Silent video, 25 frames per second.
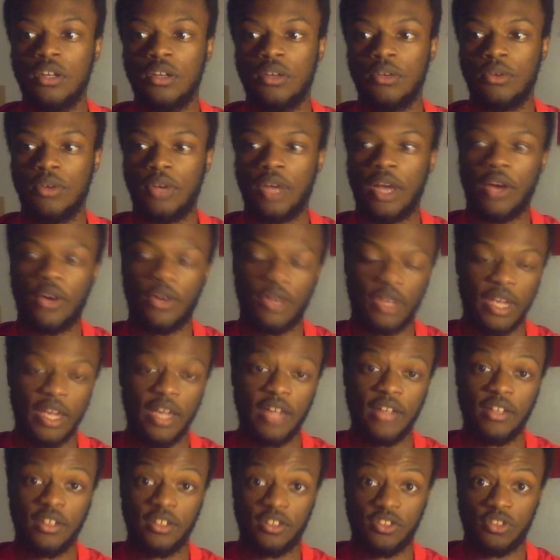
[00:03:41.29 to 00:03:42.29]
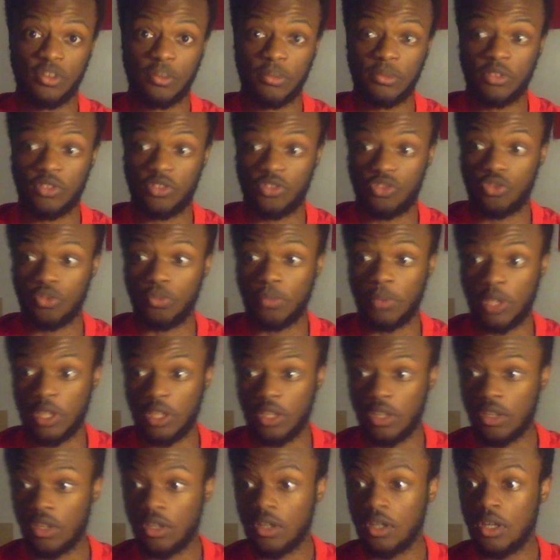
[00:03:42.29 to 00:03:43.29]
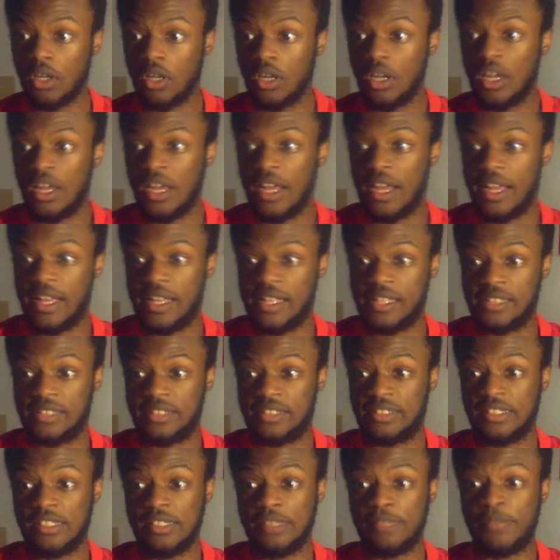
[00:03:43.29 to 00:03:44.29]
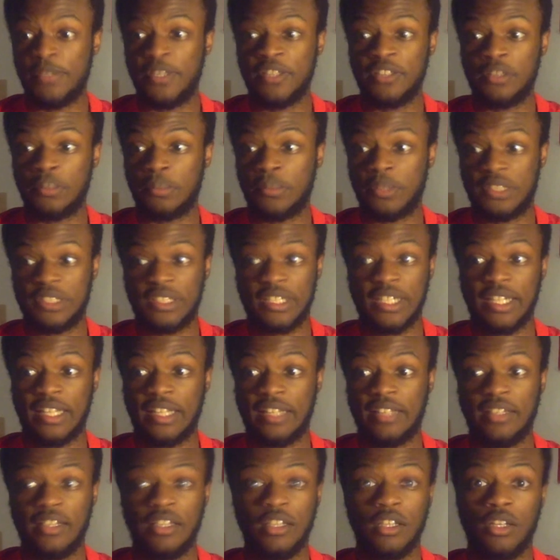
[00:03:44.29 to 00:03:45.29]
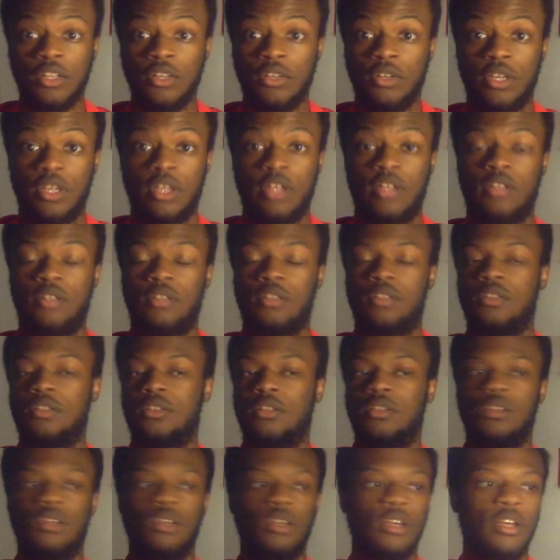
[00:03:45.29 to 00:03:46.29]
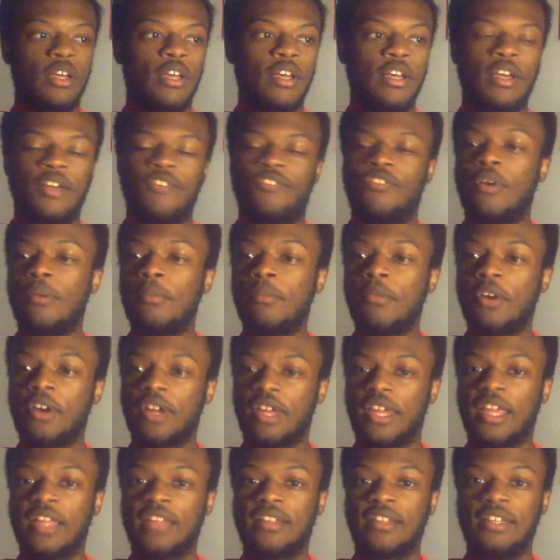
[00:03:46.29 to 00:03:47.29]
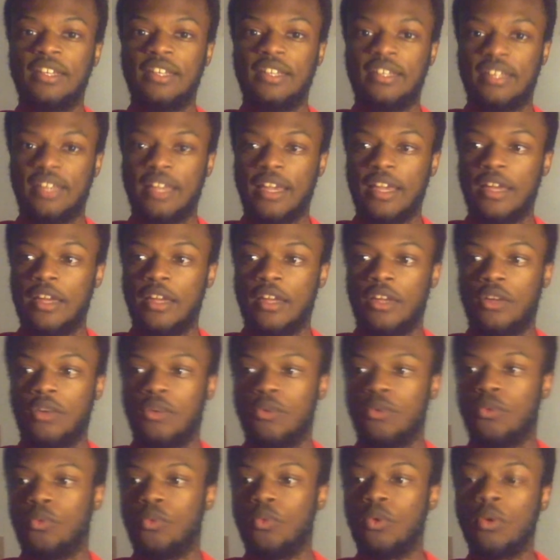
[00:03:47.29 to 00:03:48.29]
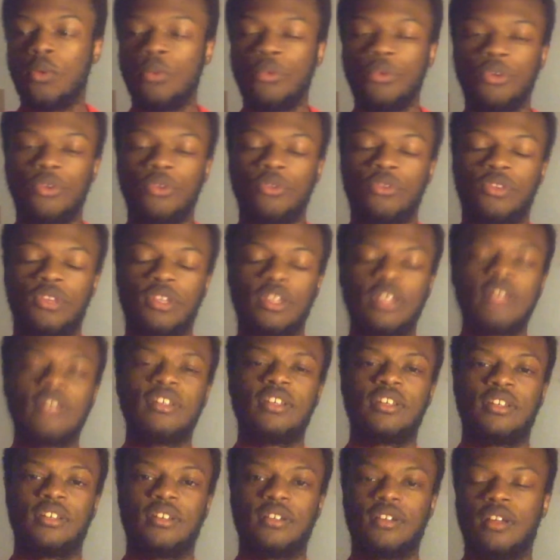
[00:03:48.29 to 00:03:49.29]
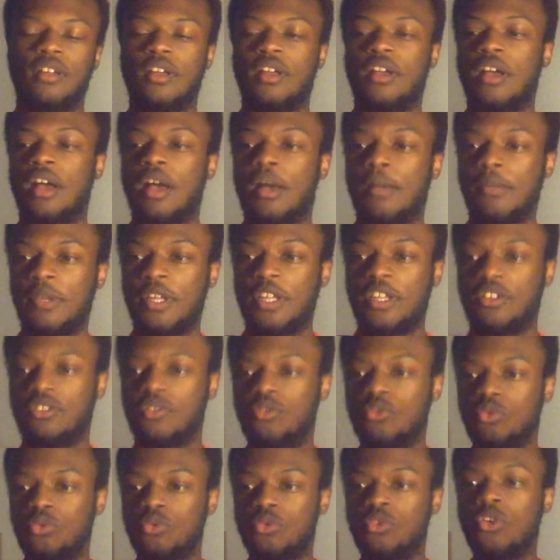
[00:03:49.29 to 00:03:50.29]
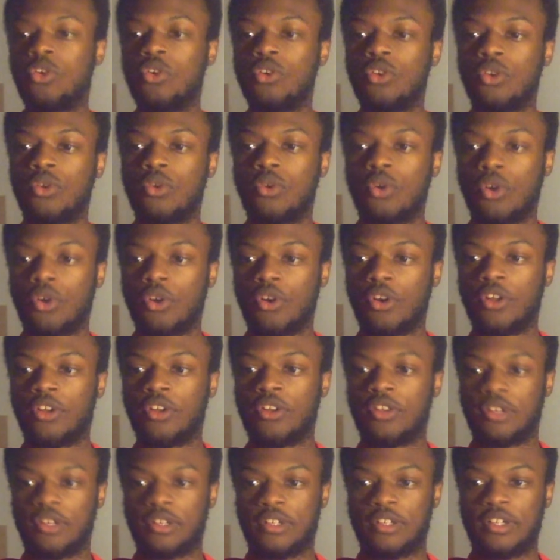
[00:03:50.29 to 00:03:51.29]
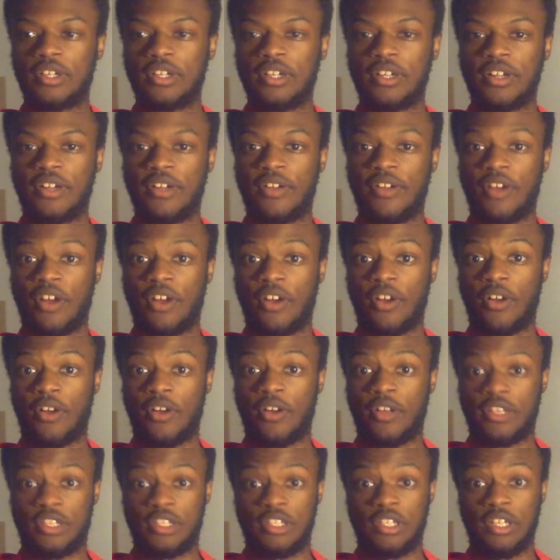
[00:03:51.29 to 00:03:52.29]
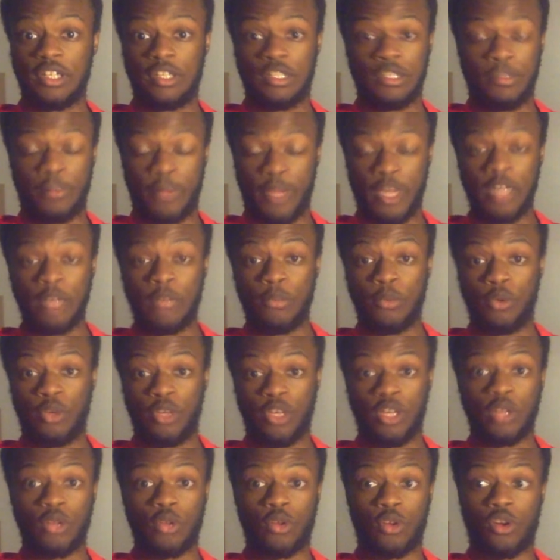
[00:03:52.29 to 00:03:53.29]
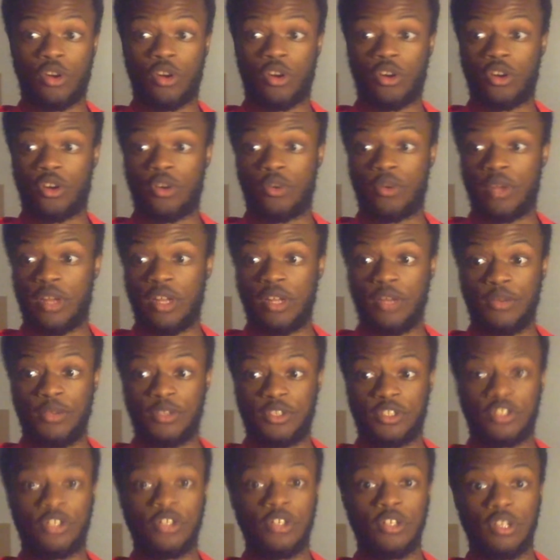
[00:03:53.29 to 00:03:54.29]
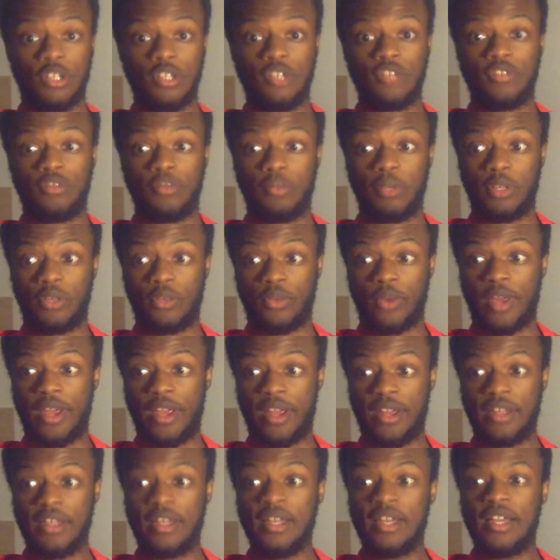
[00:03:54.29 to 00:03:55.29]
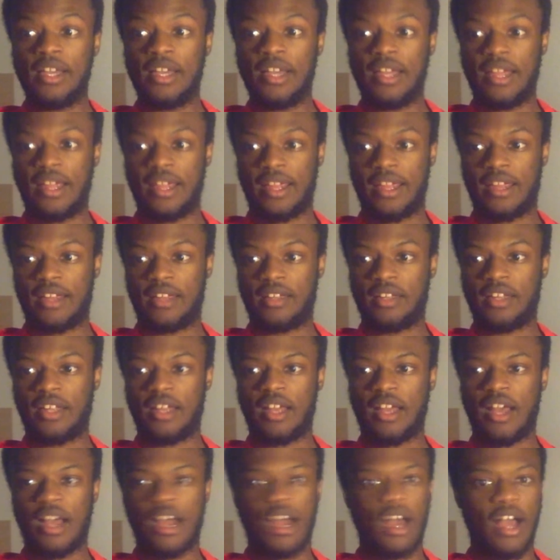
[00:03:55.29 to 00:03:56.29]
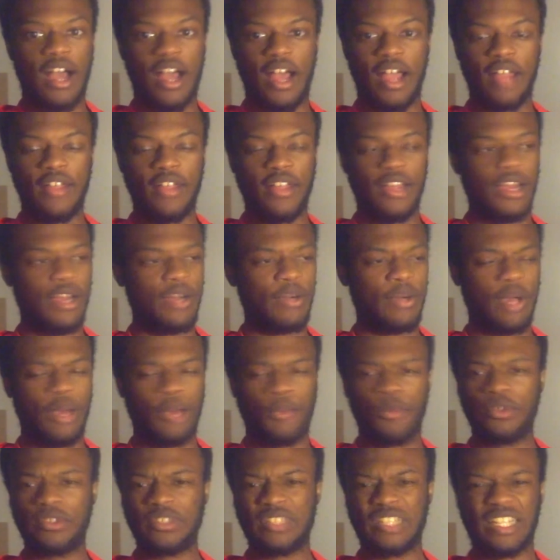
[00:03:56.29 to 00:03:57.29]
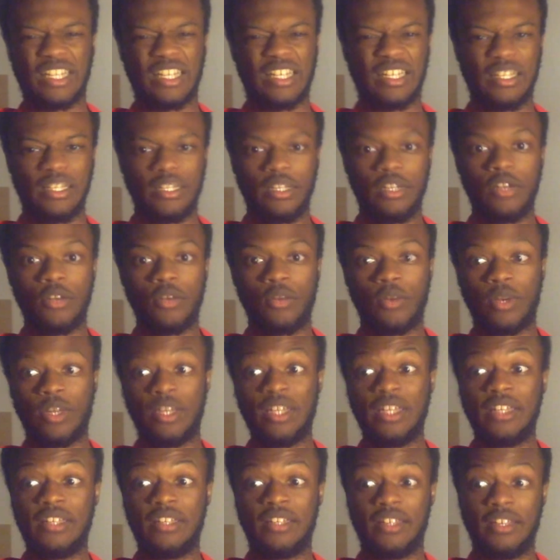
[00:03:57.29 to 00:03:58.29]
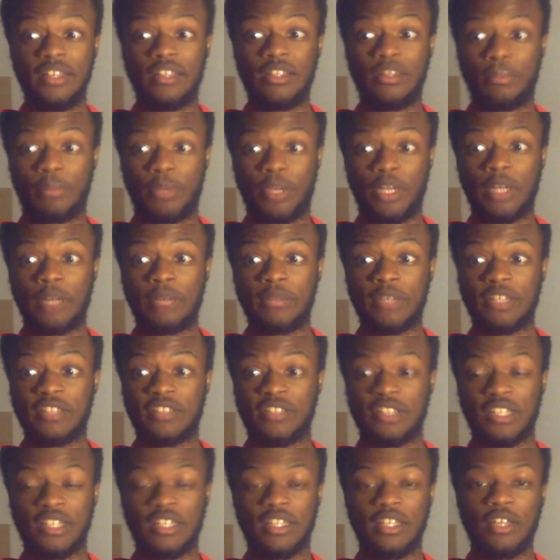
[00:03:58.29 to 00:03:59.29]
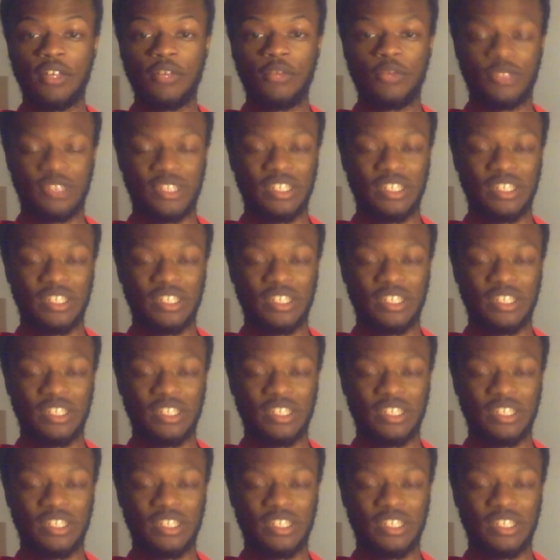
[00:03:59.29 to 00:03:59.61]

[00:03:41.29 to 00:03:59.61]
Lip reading: Well, now Kaye does something stupid here, as he picks up his second yellow. And from Mark Anthony Kaye, what were you thinking? I mean, you know you're already on a debatable yellow card already, which could have easily been a red. And I wasn't clear on what he did to pick up that second yellow.